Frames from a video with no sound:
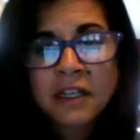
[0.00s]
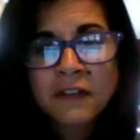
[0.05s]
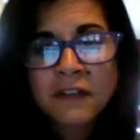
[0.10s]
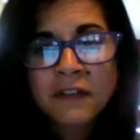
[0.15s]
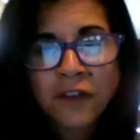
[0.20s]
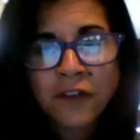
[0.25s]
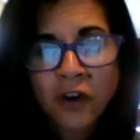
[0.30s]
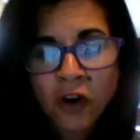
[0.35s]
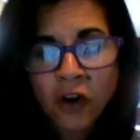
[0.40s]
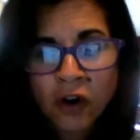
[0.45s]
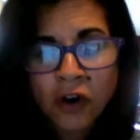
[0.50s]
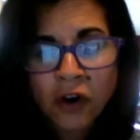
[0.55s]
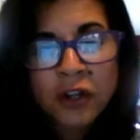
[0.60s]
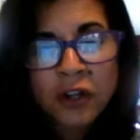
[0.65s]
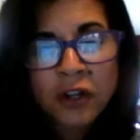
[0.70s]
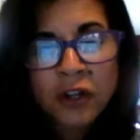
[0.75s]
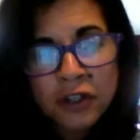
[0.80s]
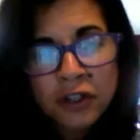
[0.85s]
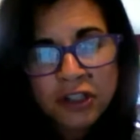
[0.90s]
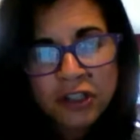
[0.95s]
for her
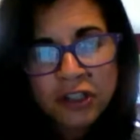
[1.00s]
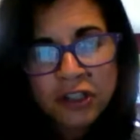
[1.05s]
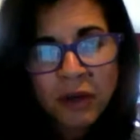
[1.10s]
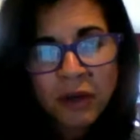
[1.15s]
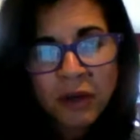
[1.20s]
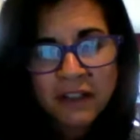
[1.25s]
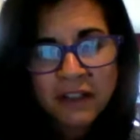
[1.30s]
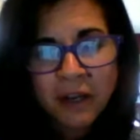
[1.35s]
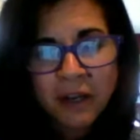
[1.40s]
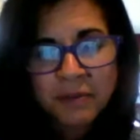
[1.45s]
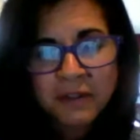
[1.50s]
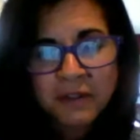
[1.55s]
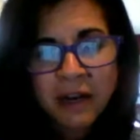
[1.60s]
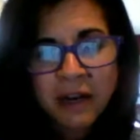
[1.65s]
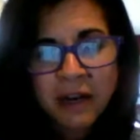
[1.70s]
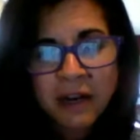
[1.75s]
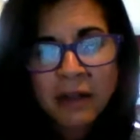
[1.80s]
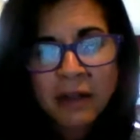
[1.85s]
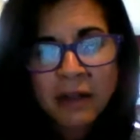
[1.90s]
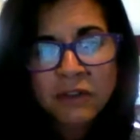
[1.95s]
to she wasn't upset
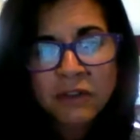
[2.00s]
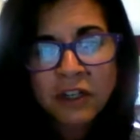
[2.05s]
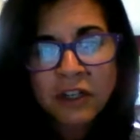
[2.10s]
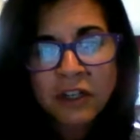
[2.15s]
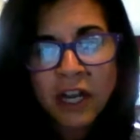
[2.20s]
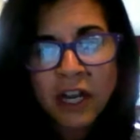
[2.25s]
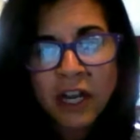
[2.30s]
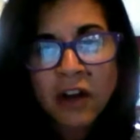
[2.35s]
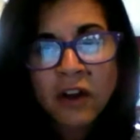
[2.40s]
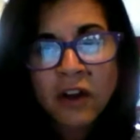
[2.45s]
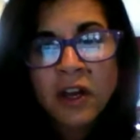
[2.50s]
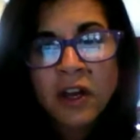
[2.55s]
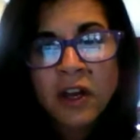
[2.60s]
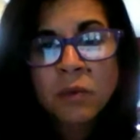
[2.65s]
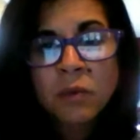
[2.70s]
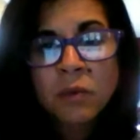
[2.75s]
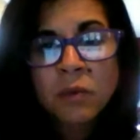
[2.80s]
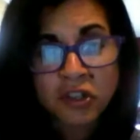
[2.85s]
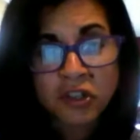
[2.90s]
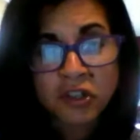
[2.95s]
about losing her hair
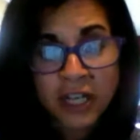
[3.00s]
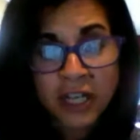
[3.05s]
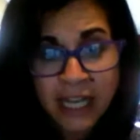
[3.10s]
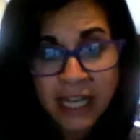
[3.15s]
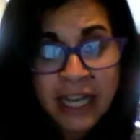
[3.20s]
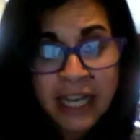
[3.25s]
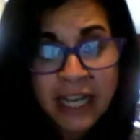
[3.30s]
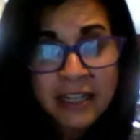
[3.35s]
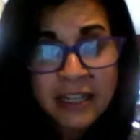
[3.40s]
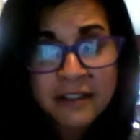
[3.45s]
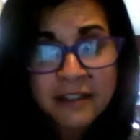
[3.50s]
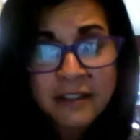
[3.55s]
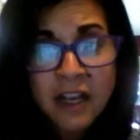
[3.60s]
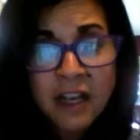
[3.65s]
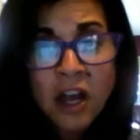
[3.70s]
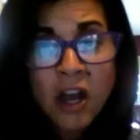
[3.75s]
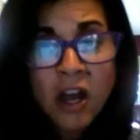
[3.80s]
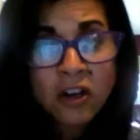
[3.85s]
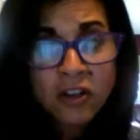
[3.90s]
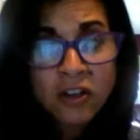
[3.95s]
it was her kids
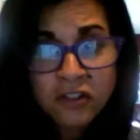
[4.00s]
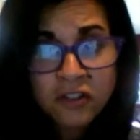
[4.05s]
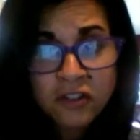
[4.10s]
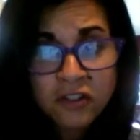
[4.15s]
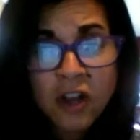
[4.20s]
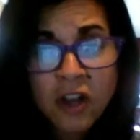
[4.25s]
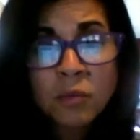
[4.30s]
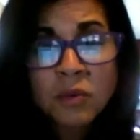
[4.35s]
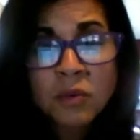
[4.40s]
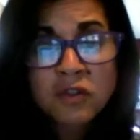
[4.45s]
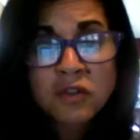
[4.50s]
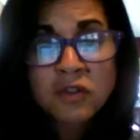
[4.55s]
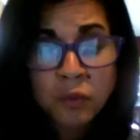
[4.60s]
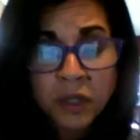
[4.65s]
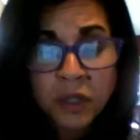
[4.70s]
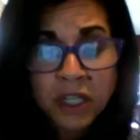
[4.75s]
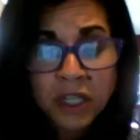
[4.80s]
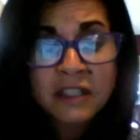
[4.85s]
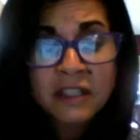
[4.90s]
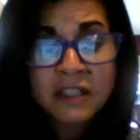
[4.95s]
her right. son was
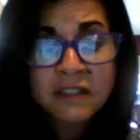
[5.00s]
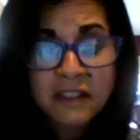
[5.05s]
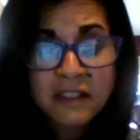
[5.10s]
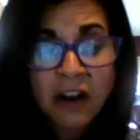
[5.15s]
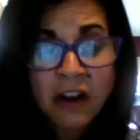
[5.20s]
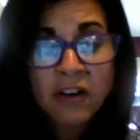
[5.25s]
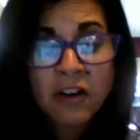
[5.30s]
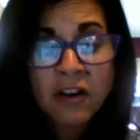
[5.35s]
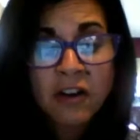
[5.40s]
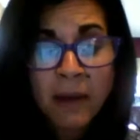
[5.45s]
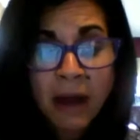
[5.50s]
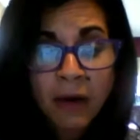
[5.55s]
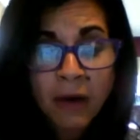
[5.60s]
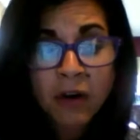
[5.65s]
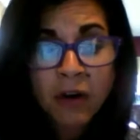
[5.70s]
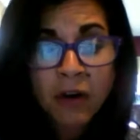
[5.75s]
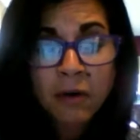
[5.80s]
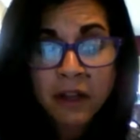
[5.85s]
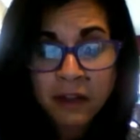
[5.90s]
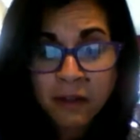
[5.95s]
really scared
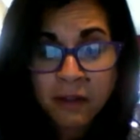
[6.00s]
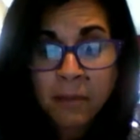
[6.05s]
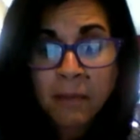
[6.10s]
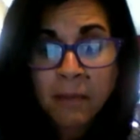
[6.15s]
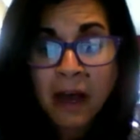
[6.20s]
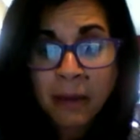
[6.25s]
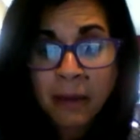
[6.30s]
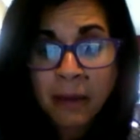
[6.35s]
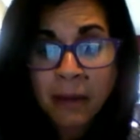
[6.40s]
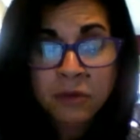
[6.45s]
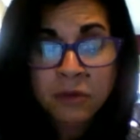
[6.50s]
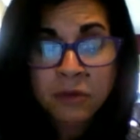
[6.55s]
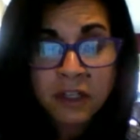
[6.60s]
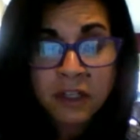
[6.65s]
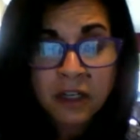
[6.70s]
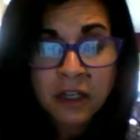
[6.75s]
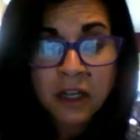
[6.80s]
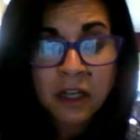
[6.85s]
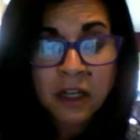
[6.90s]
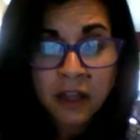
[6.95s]
about her the mom
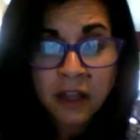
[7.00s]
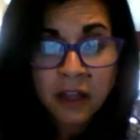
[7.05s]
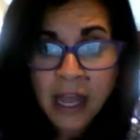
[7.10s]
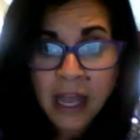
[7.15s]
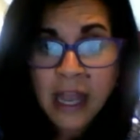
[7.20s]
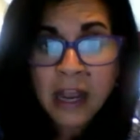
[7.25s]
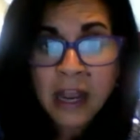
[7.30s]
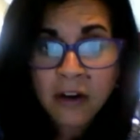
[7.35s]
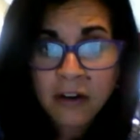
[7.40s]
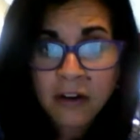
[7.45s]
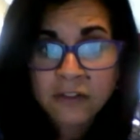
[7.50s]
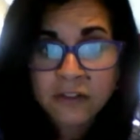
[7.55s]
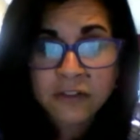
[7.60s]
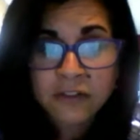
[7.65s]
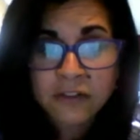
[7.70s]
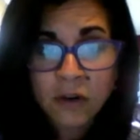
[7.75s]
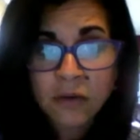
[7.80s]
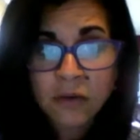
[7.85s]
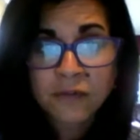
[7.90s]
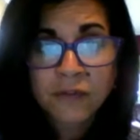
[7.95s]
losing the hair
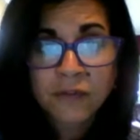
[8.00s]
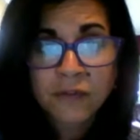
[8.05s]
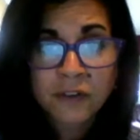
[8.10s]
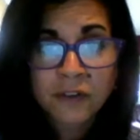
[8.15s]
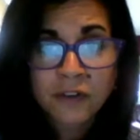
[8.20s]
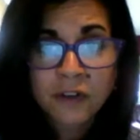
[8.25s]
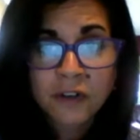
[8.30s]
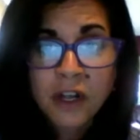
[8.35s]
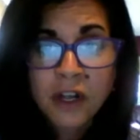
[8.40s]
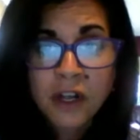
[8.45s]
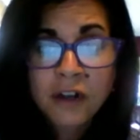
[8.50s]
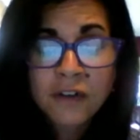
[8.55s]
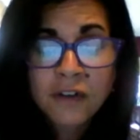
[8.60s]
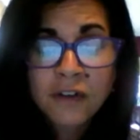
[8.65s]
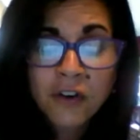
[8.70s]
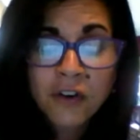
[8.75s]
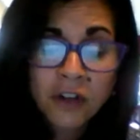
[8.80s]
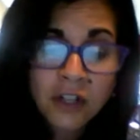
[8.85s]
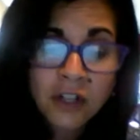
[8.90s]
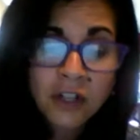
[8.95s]
so for
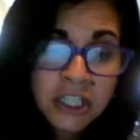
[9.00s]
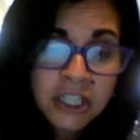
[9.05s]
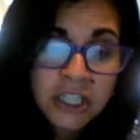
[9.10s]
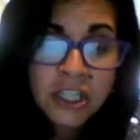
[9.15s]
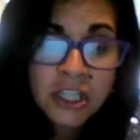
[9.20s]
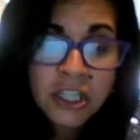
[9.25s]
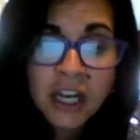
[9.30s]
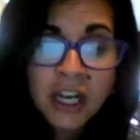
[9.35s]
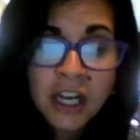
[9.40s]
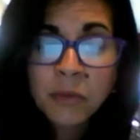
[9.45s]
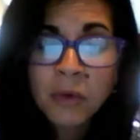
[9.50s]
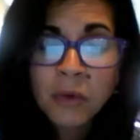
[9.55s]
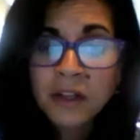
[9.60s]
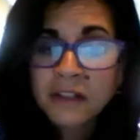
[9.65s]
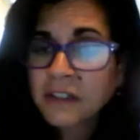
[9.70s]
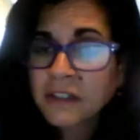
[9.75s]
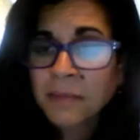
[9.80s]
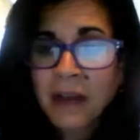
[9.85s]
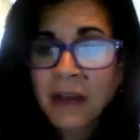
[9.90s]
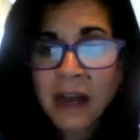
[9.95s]
for alicia it
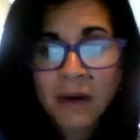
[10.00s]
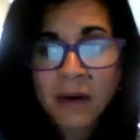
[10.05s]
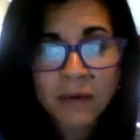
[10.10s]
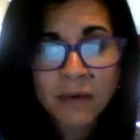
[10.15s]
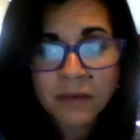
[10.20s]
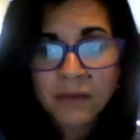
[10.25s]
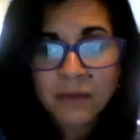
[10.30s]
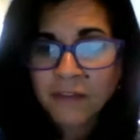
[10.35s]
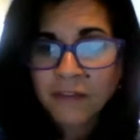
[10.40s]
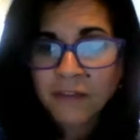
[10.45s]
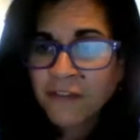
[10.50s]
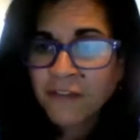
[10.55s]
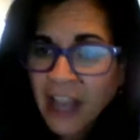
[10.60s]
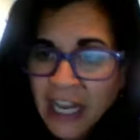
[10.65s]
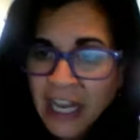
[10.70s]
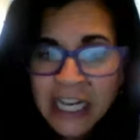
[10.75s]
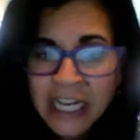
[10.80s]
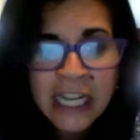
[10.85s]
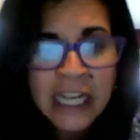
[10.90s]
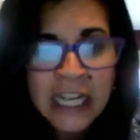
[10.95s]
wasn't about
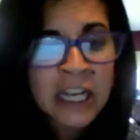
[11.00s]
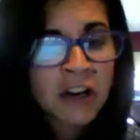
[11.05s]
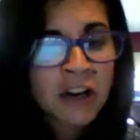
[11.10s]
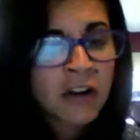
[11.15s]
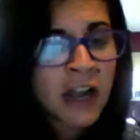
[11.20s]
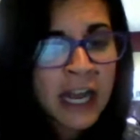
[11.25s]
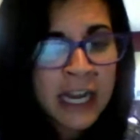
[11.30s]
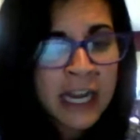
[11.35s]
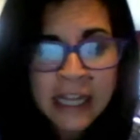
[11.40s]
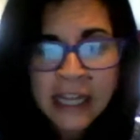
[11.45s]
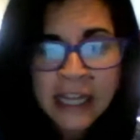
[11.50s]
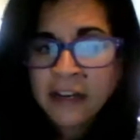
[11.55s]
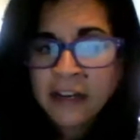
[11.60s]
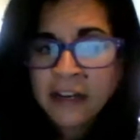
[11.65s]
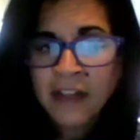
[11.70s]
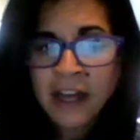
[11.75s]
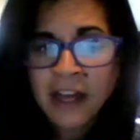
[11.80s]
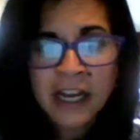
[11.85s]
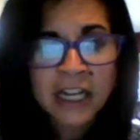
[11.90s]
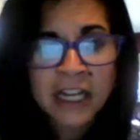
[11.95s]
vanity or anything
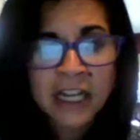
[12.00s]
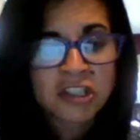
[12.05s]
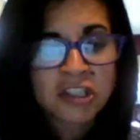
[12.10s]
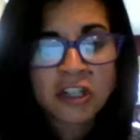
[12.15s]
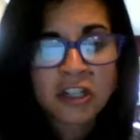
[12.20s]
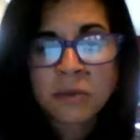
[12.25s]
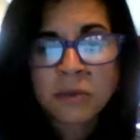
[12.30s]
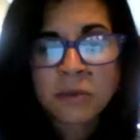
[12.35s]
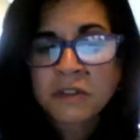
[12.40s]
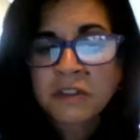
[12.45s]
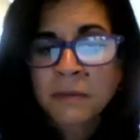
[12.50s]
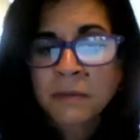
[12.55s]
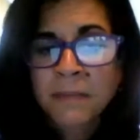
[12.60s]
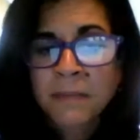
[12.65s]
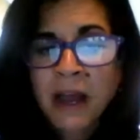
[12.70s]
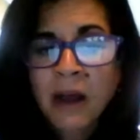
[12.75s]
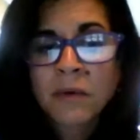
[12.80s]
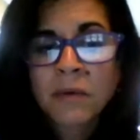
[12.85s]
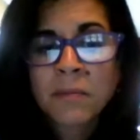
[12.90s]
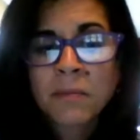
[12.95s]
of that nature it was
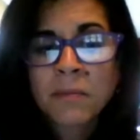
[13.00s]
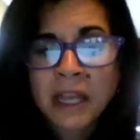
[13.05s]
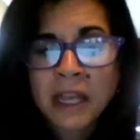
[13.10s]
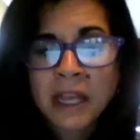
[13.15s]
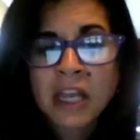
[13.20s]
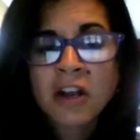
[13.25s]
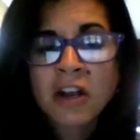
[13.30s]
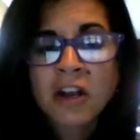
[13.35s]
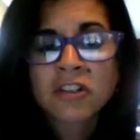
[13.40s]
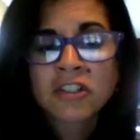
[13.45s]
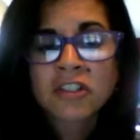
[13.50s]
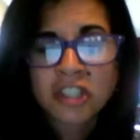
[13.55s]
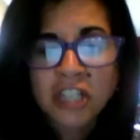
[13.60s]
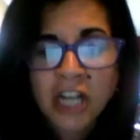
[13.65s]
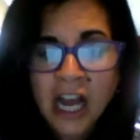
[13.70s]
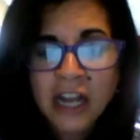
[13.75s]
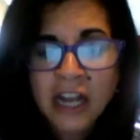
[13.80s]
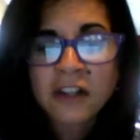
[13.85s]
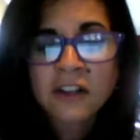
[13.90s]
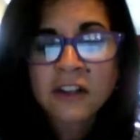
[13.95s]
about making her
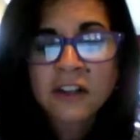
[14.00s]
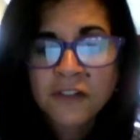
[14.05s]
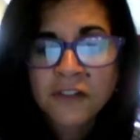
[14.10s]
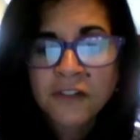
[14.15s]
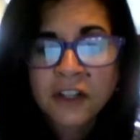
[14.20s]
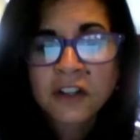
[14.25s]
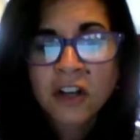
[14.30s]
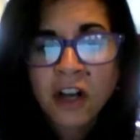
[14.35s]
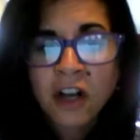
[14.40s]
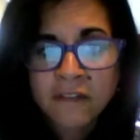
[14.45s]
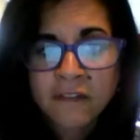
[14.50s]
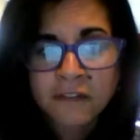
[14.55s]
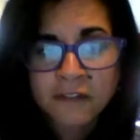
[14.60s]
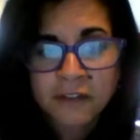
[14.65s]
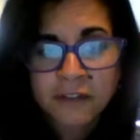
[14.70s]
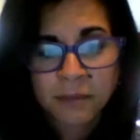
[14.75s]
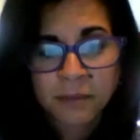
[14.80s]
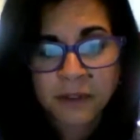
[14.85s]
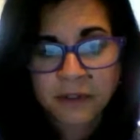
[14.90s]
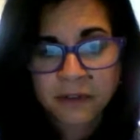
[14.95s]
child feel
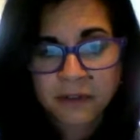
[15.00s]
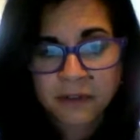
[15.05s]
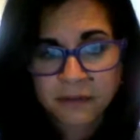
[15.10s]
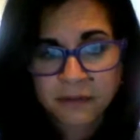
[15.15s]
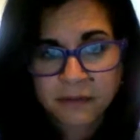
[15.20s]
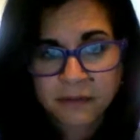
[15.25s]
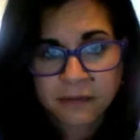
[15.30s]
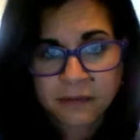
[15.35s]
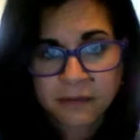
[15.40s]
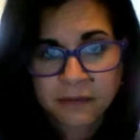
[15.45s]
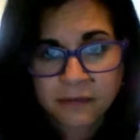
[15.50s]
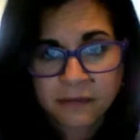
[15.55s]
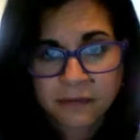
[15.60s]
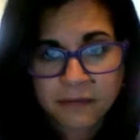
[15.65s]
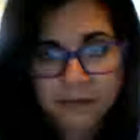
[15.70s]
comfortable right